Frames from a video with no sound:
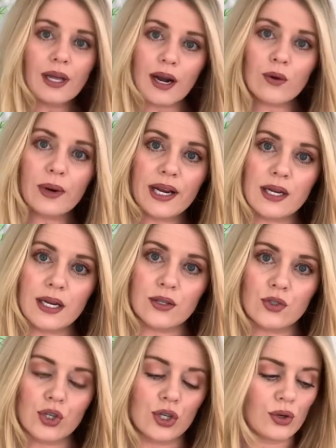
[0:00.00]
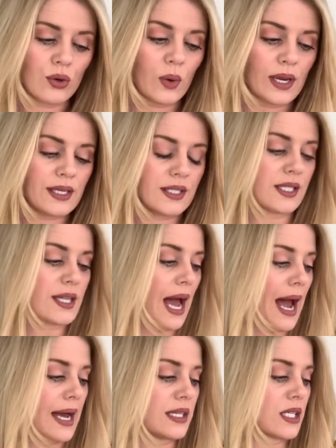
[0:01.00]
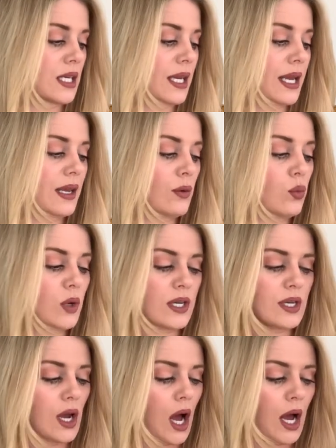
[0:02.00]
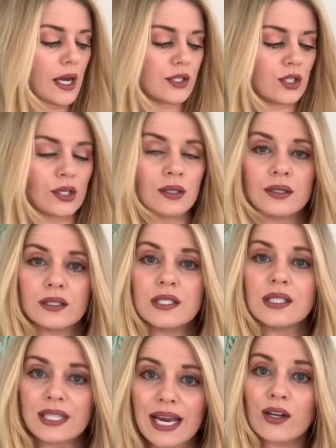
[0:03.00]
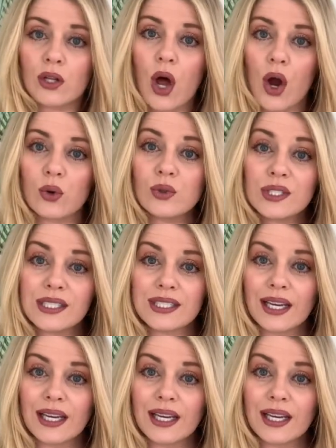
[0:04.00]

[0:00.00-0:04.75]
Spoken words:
that I ran into is that it would not stay closed.